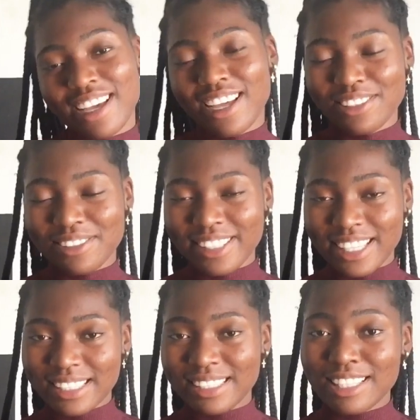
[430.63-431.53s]
I had to
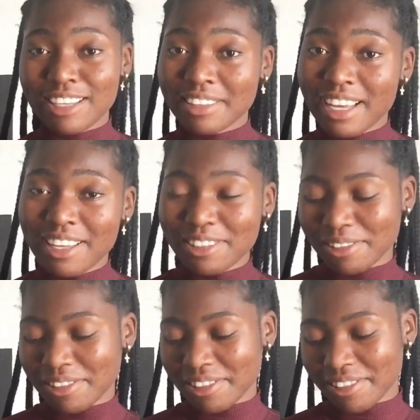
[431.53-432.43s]
let it out. I had
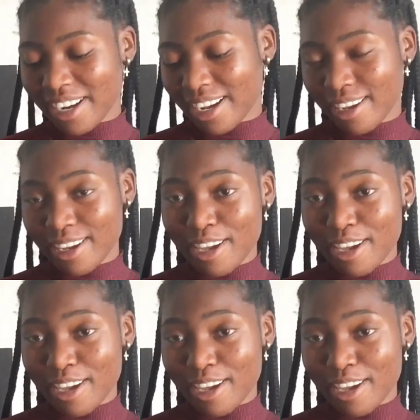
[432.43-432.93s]
to cry.